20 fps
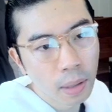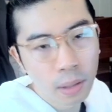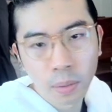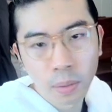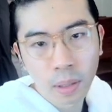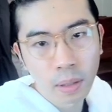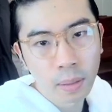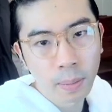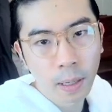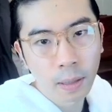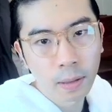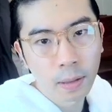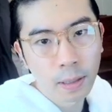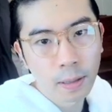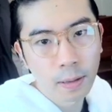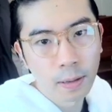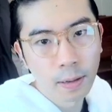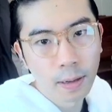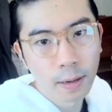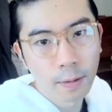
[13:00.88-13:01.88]
as we expected,
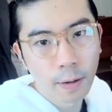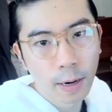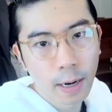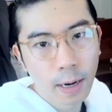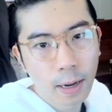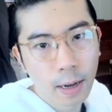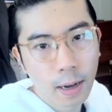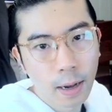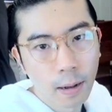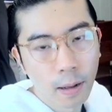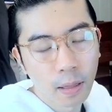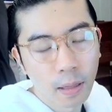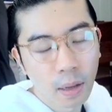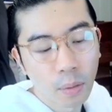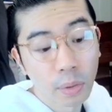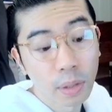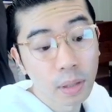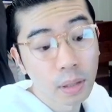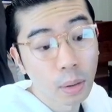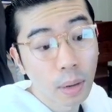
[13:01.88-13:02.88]
right? I
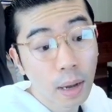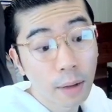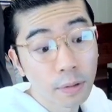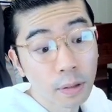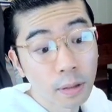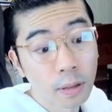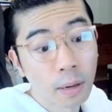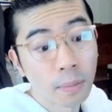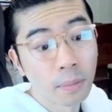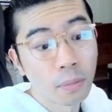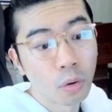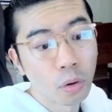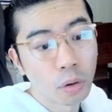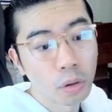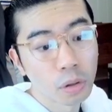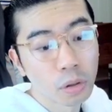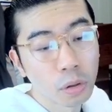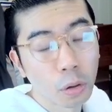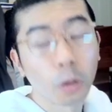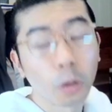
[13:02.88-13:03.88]
think we still have some more
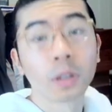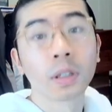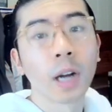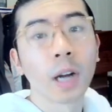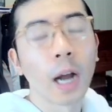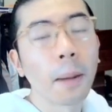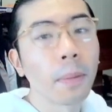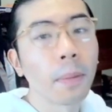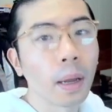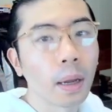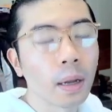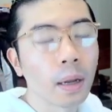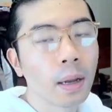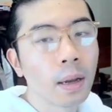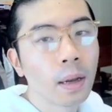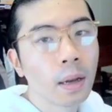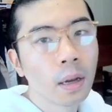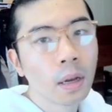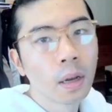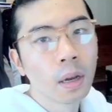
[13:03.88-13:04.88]
surge coming
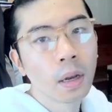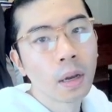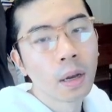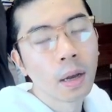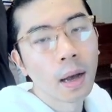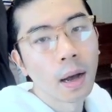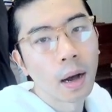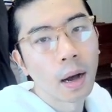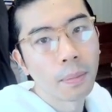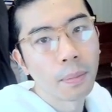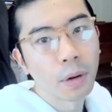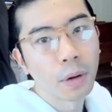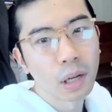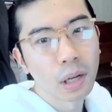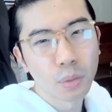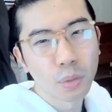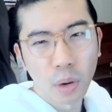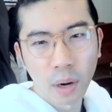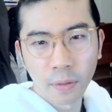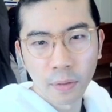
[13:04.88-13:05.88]

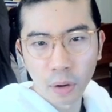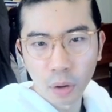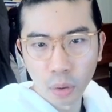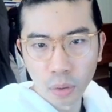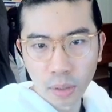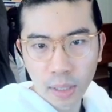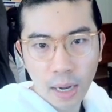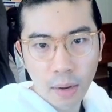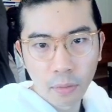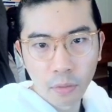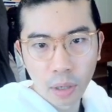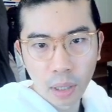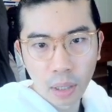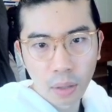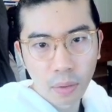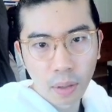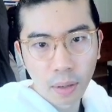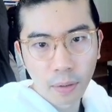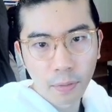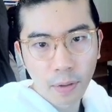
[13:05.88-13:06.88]
because whatever goes down really,
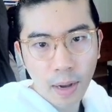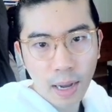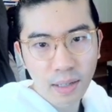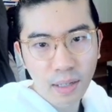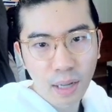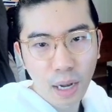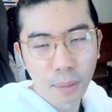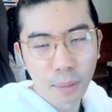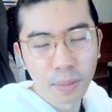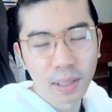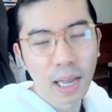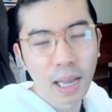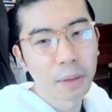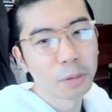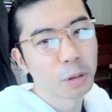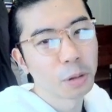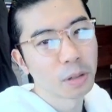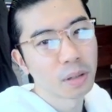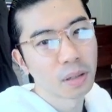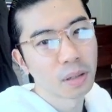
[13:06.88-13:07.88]
really fast comes
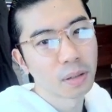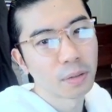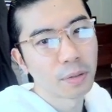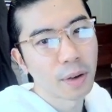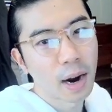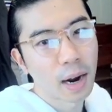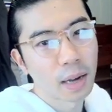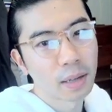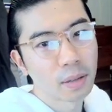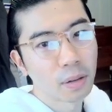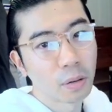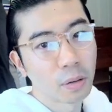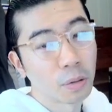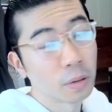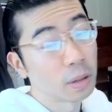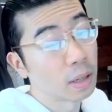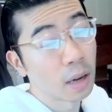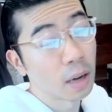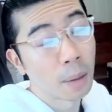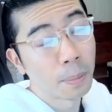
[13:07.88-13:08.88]
down just as fast, or
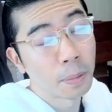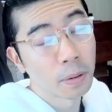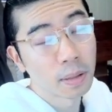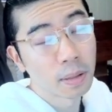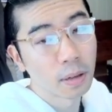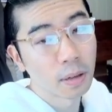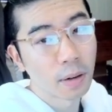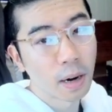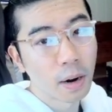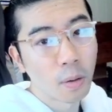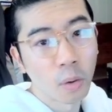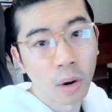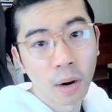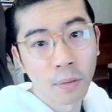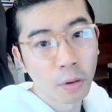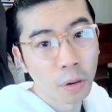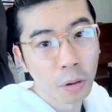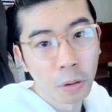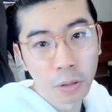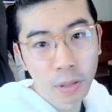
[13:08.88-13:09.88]
the opposite, right?
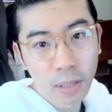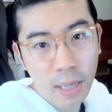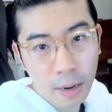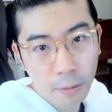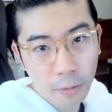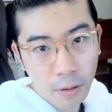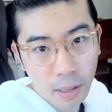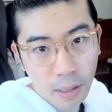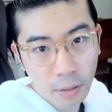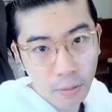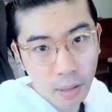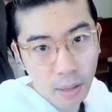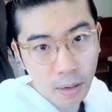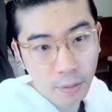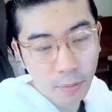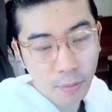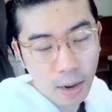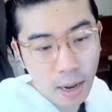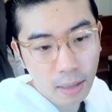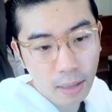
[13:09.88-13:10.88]
Whatever goes down really, really
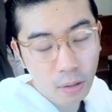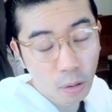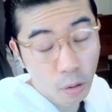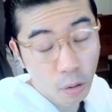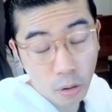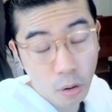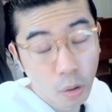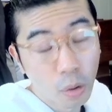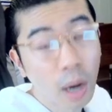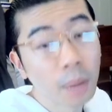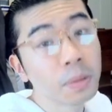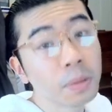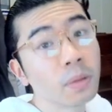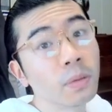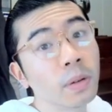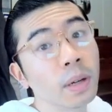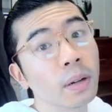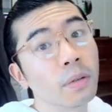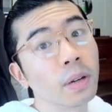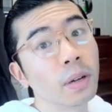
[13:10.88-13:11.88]
fast or go up
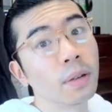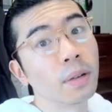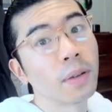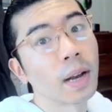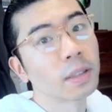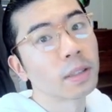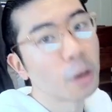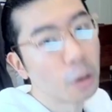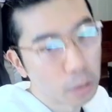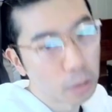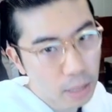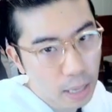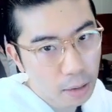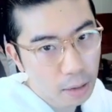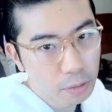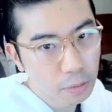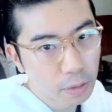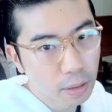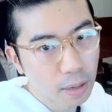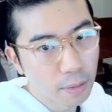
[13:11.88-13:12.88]
really, really fast goes
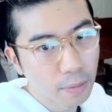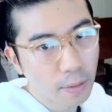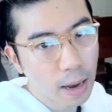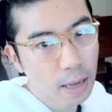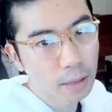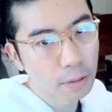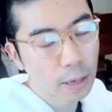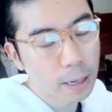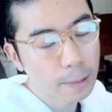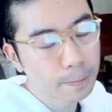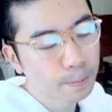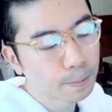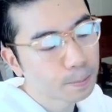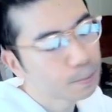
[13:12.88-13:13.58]
down really fast, right?